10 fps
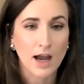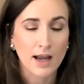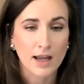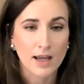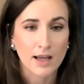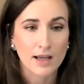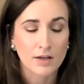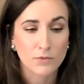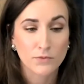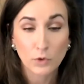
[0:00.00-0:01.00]

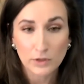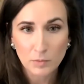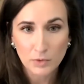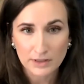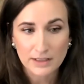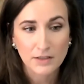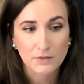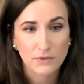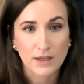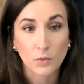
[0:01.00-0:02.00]
I fully
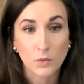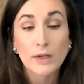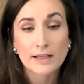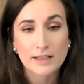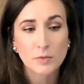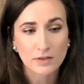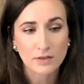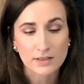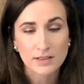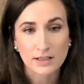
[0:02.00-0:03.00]
believe that we need to be
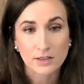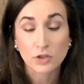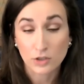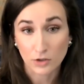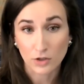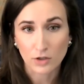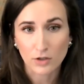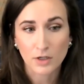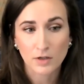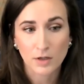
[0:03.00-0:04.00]
listening to
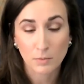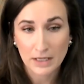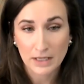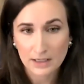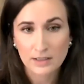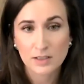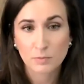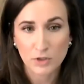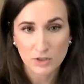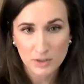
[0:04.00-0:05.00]
your
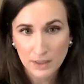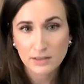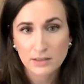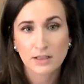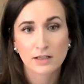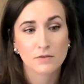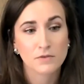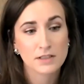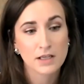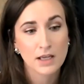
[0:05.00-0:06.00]
opinions,
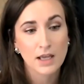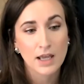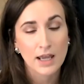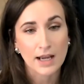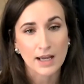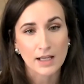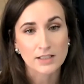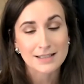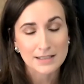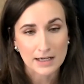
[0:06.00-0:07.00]
perspectives,
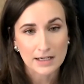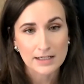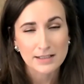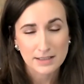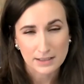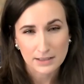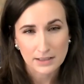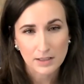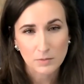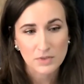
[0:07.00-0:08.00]
and designing
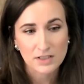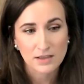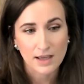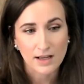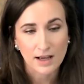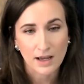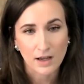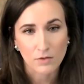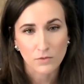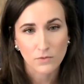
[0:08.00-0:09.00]
systems that
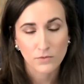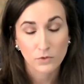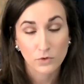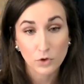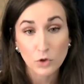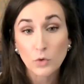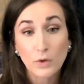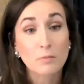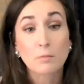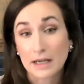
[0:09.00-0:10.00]
have
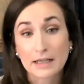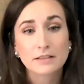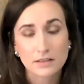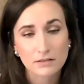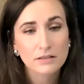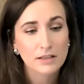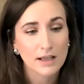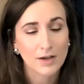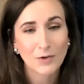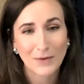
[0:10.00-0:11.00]
you in mind.
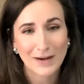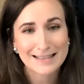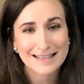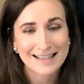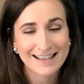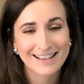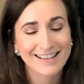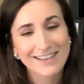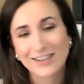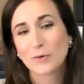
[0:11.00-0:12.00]
And
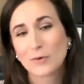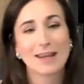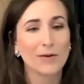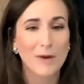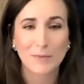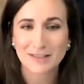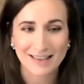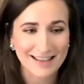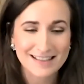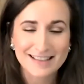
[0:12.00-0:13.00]
granted, you can't
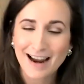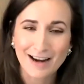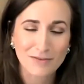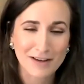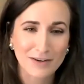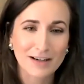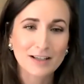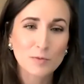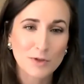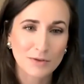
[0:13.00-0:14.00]
represent the entire
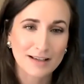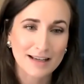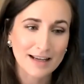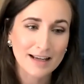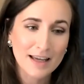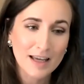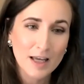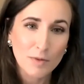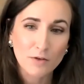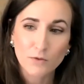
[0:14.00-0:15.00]
veteran community,
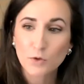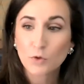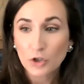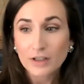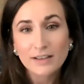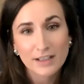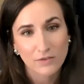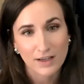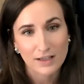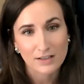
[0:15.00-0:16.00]
but if you could
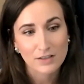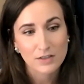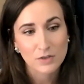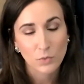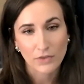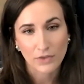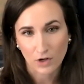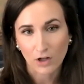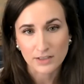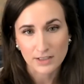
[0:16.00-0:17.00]
leave us with a
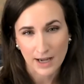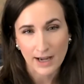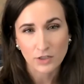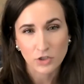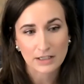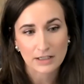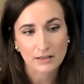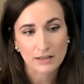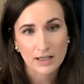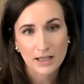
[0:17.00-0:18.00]
call to
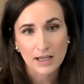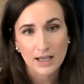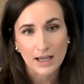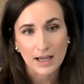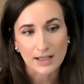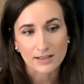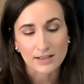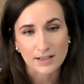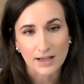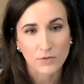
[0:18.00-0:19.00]
action and
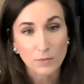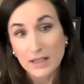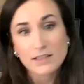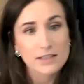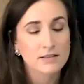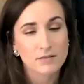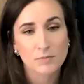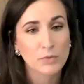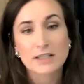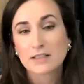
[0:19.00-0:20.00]
say, from this,
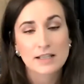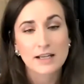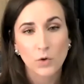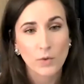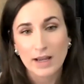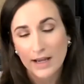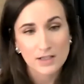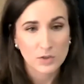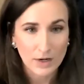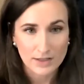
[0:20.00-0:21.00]
please take away
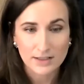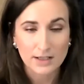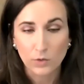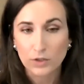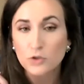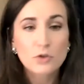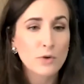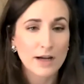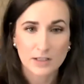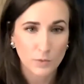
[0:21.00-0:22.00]
XYZ or do
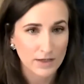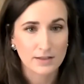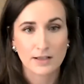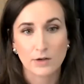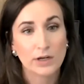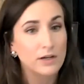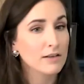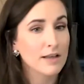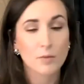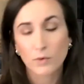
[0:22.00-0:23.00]
XYZ or
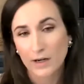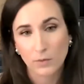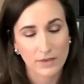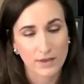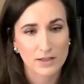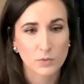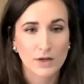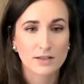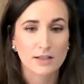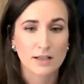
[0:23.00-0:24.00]
collaborate with
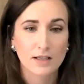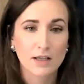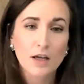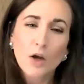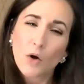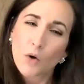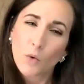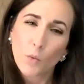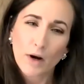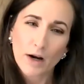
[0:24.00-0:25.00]
XYZ,
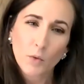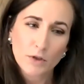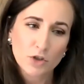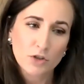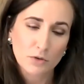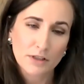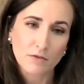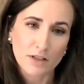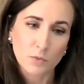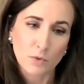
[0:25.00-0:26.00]
where would you
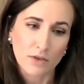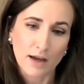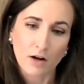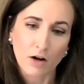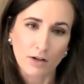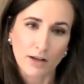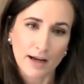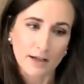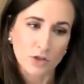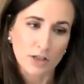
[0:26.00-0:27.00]
leave us with that call to
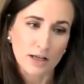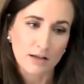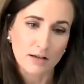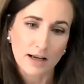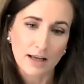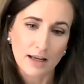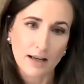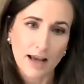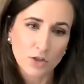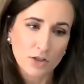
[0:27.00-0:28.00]
action?
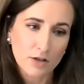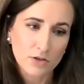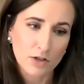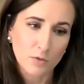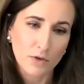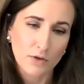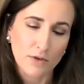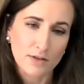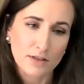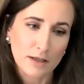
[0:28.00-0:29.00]
And Ashley, I'll start with you
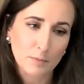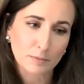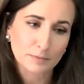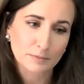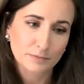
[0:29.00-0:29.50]
this time.